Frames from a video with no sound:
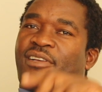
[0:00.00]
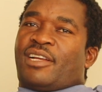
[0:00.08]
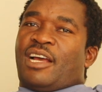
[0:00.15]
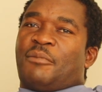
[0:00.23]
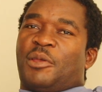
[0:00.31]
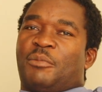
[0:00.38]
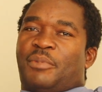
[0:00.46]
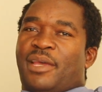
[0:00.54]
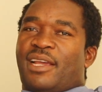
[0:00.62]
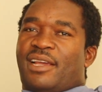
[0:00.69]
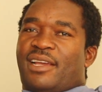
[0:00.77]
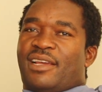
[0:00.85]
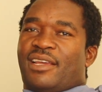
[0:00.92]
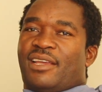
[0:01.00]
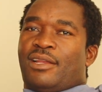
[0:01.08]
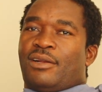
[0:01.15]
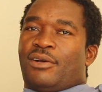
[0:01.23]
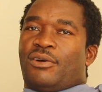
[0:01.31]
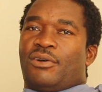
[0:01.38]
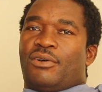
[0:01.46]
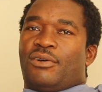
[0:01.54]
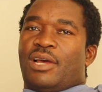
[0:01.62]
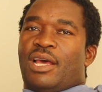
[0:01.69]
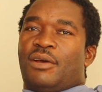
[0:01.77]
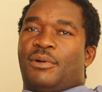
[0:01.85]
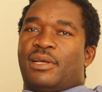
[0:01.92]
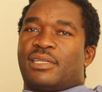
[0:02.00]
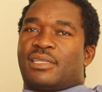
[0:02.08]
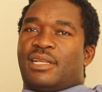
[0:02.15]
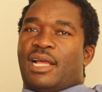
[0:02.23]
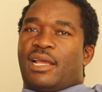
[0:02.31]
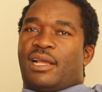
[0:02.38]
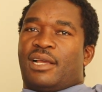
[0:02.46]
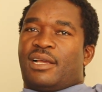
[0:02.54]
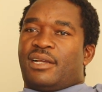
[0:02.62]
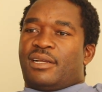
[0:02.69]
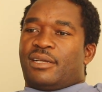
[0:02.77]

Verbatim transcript: coming back, you know, I was like